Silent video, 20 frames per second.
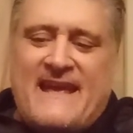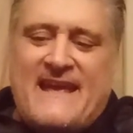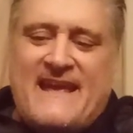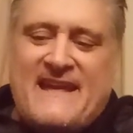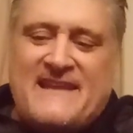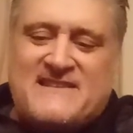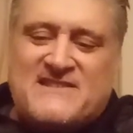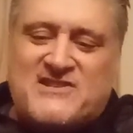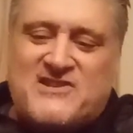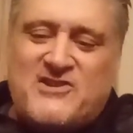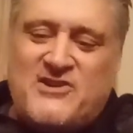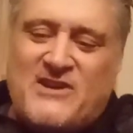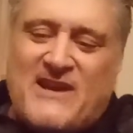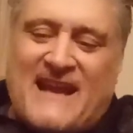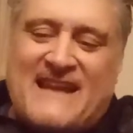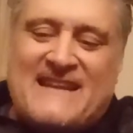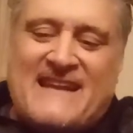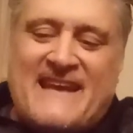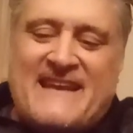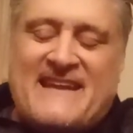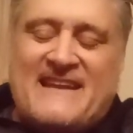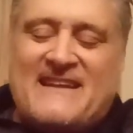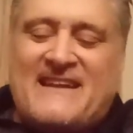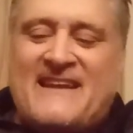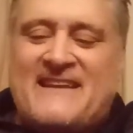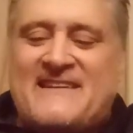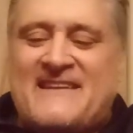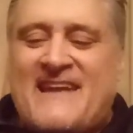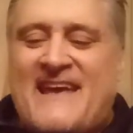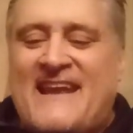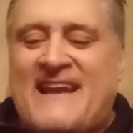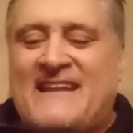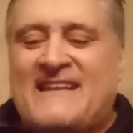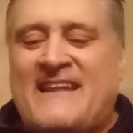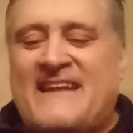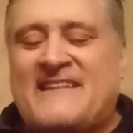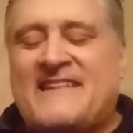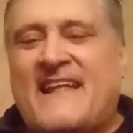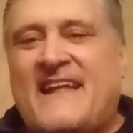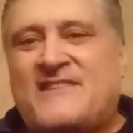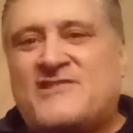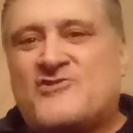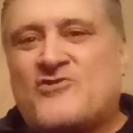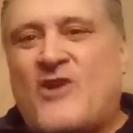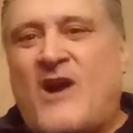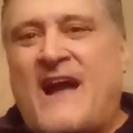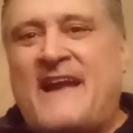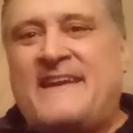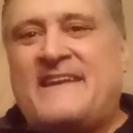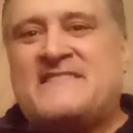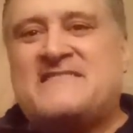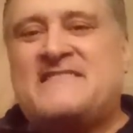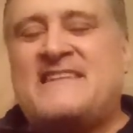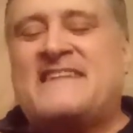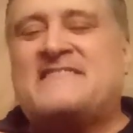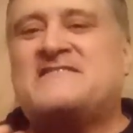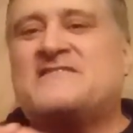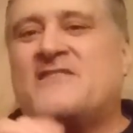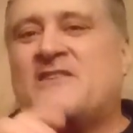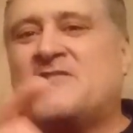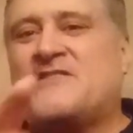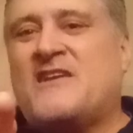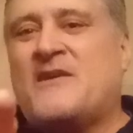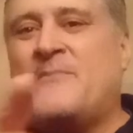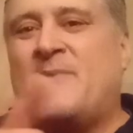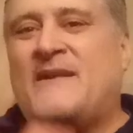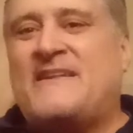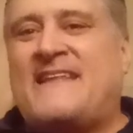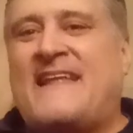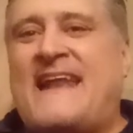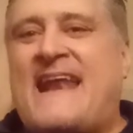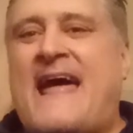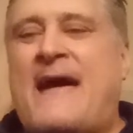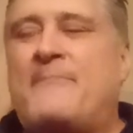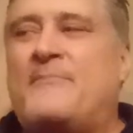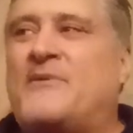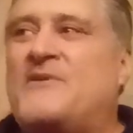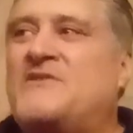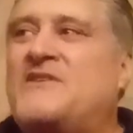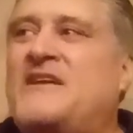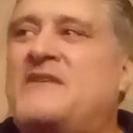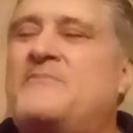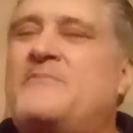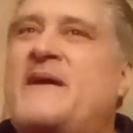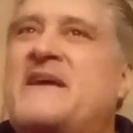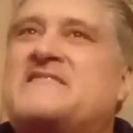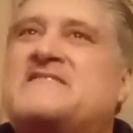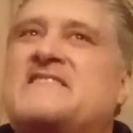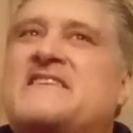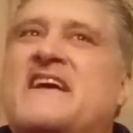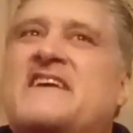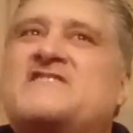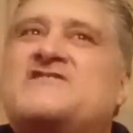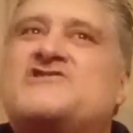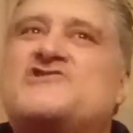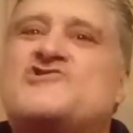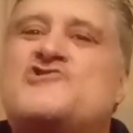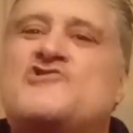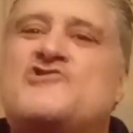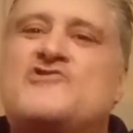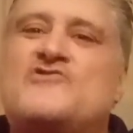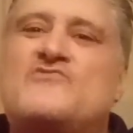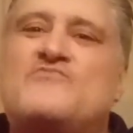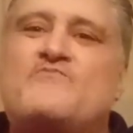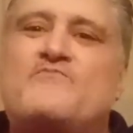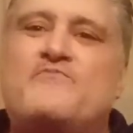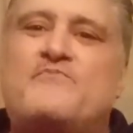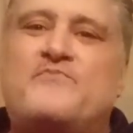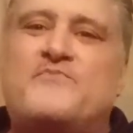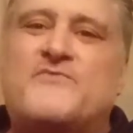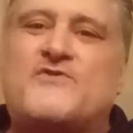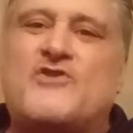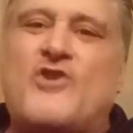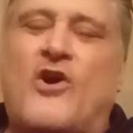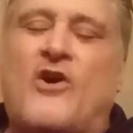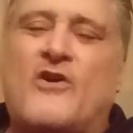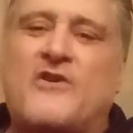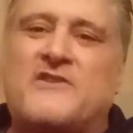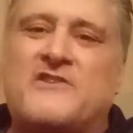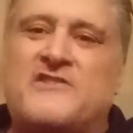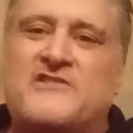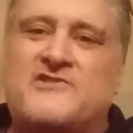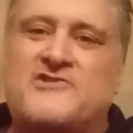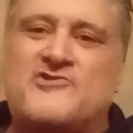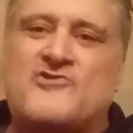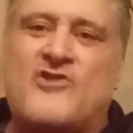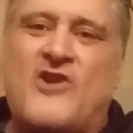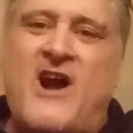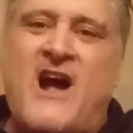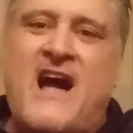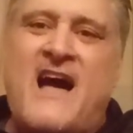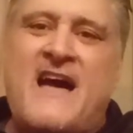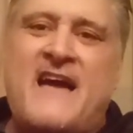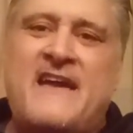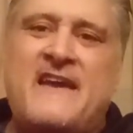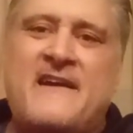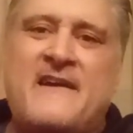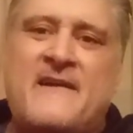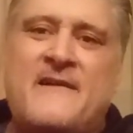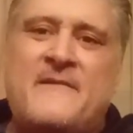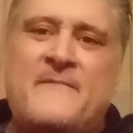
it's good. I like it like that. I like that dryness. And that's another thing about that apple. It makes a nice tart, dry